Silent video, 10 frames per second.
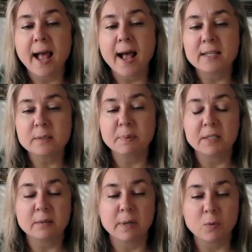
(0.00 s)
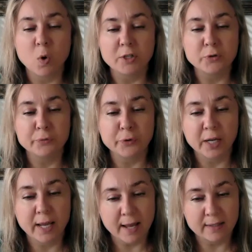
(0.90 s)
aspect might want to
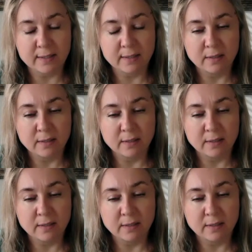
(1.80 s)
forget.